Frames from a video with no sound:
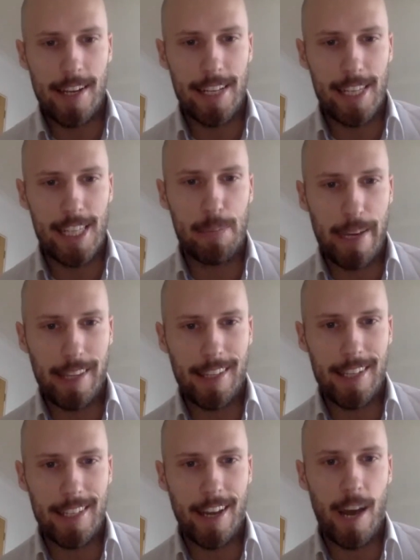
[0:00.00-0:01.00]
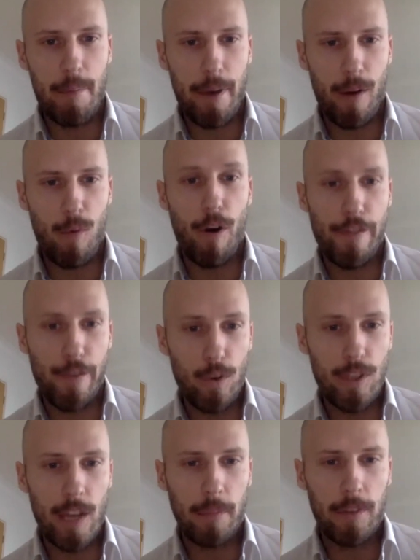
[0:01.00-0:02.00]
Let's speak to this guy about what a full
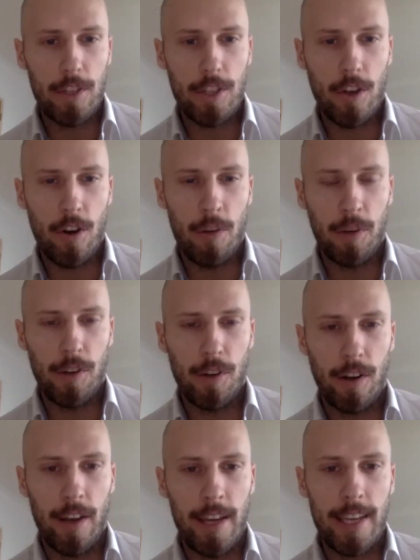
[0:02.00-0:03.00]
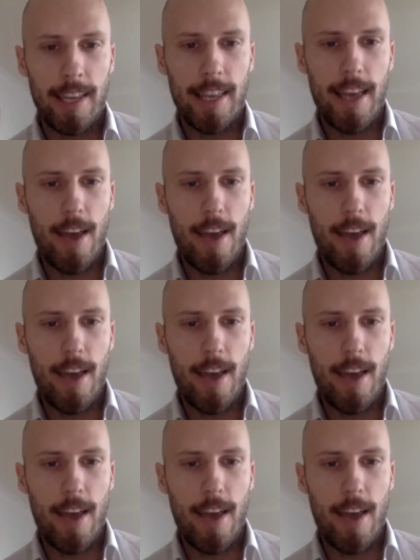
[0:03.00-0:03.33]
time consultant would look like.